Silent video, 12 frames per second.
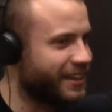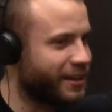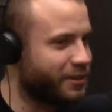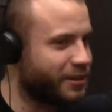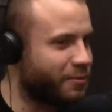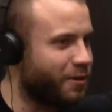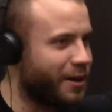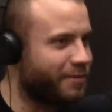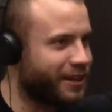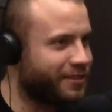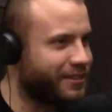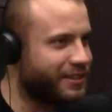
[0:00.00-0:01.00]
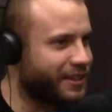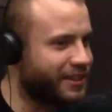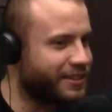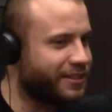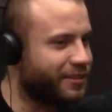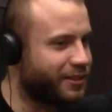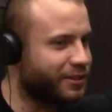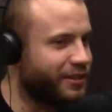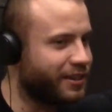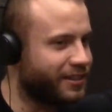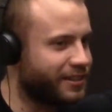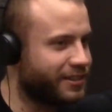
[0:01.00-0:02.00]
It was why am I giving this guy
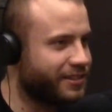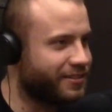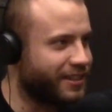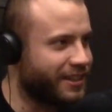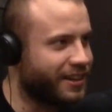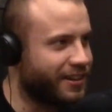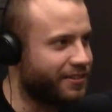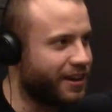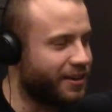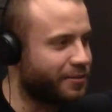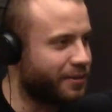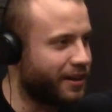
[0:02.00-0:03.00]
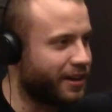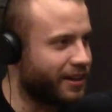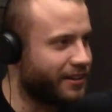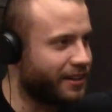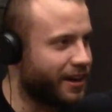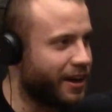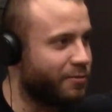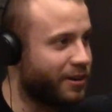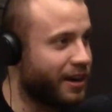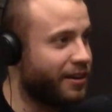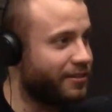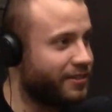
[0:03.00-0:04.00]
$700 right now out of my hand that I
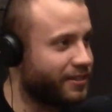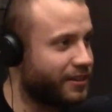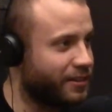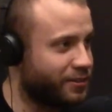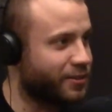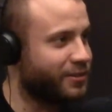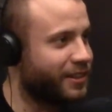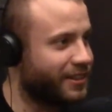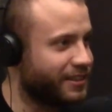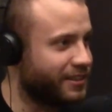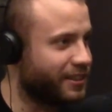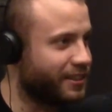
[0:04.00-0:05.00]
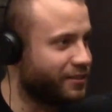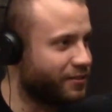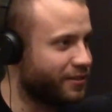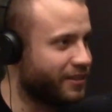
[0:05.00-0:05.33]
went out and sold all these tickets for?